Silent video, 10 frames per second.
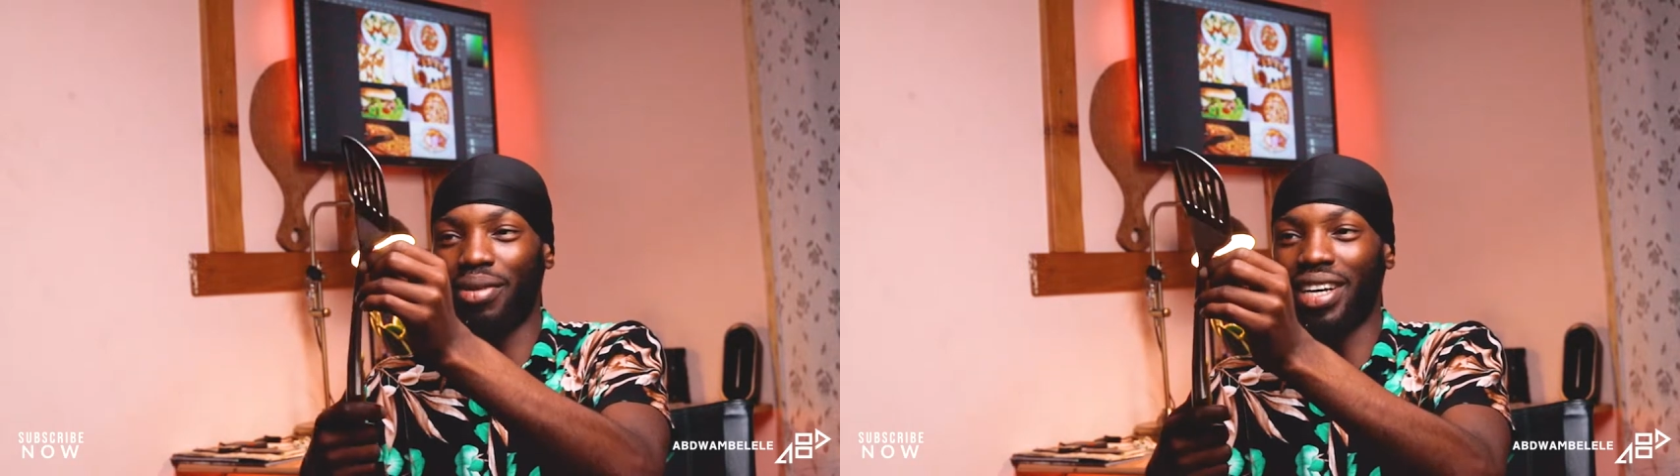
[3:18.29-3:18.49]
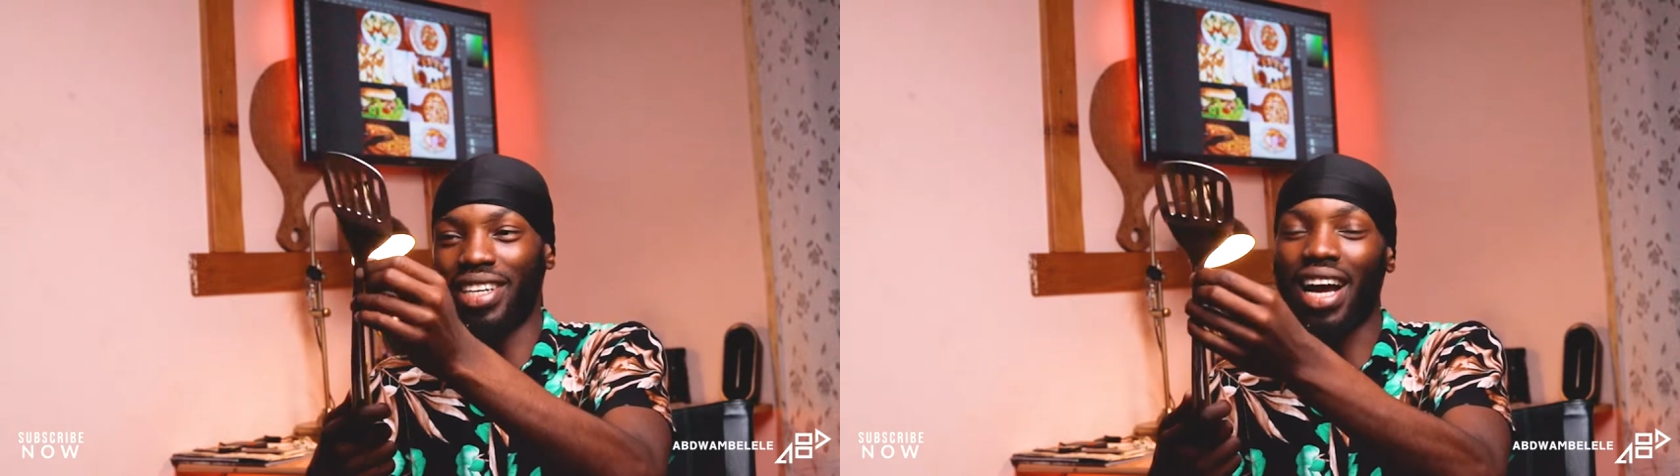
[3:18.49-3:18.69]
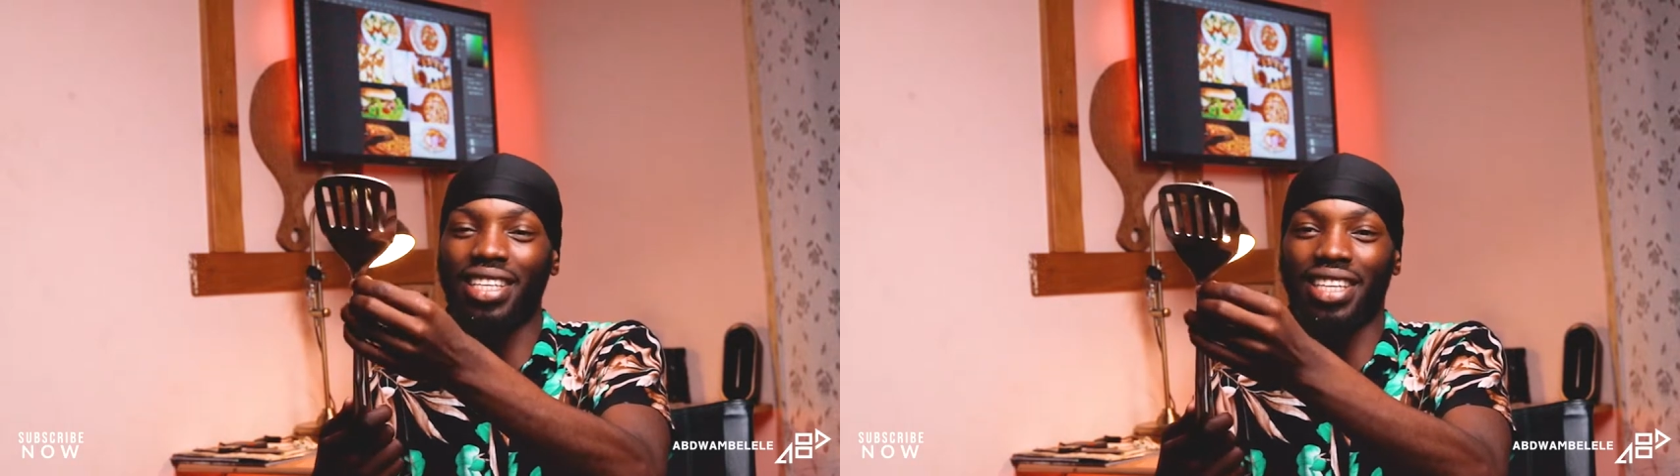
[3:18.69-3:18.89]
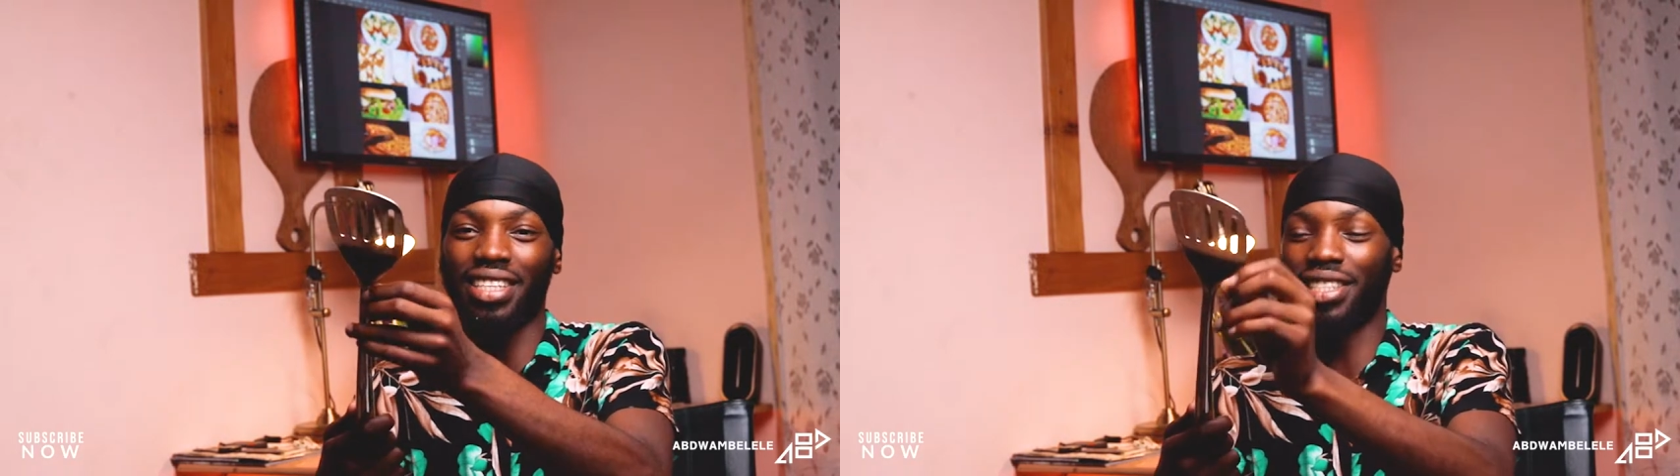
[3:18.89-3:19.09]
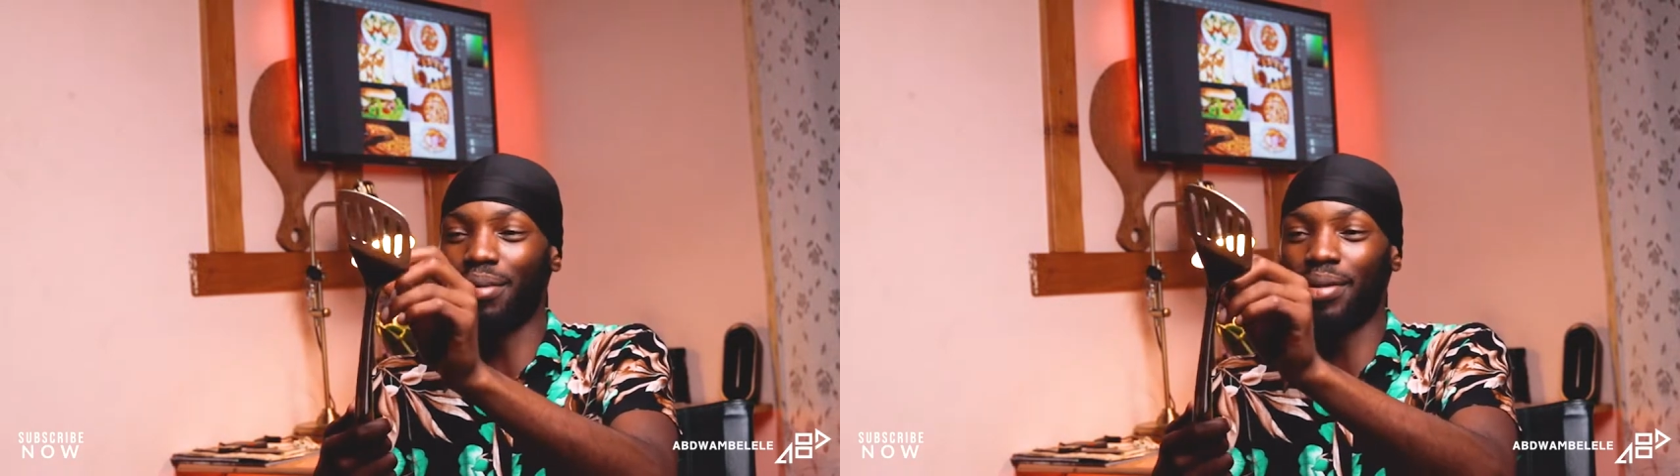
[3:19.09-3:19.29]
mandazi
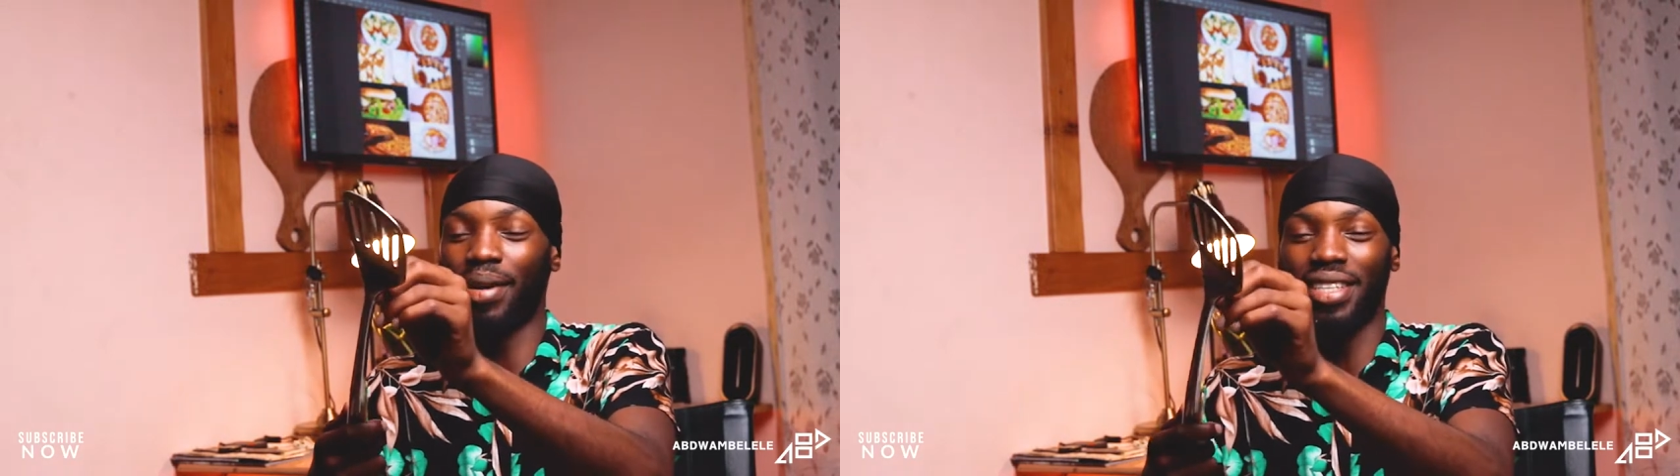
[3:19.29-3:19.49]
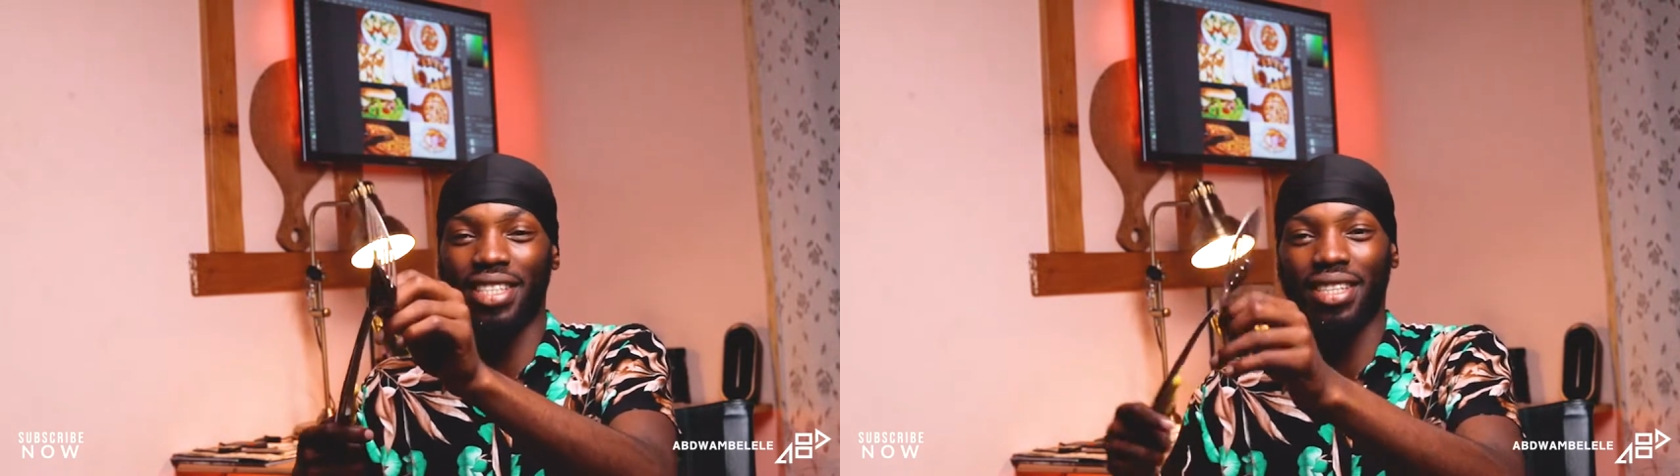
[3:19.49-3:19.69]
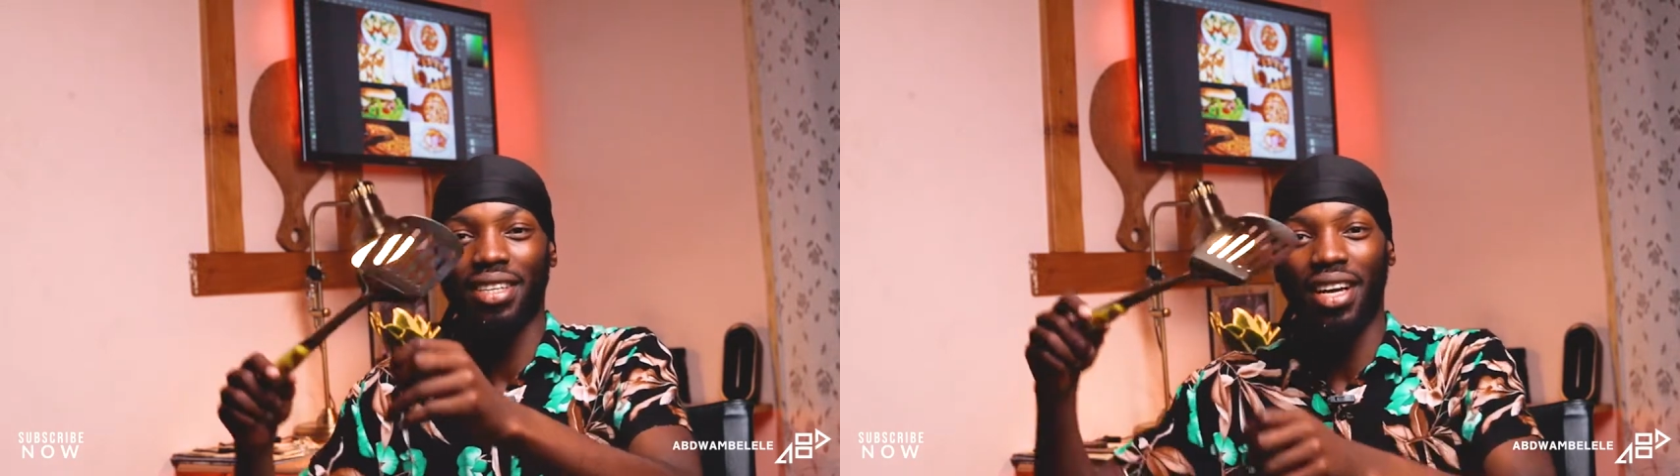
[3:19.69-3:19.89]
and chips, but